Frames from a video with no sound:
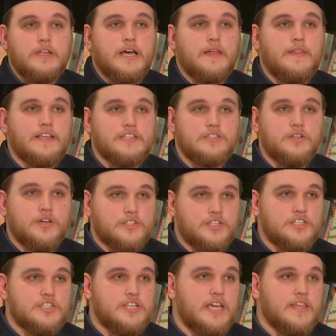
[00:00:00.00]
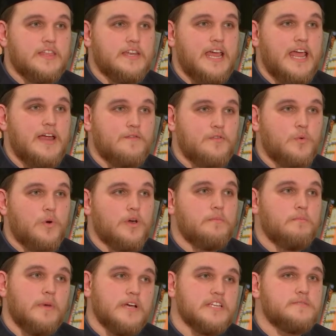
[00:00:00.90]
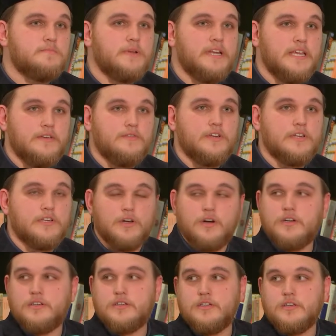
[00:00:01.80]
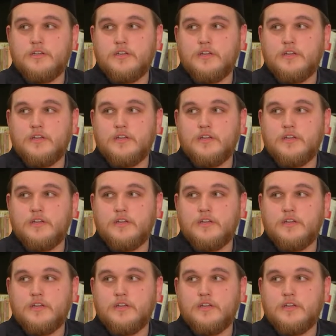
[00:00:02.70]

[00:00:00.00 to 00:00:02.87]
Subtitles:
Now, that's not to say that everyone must believe in God.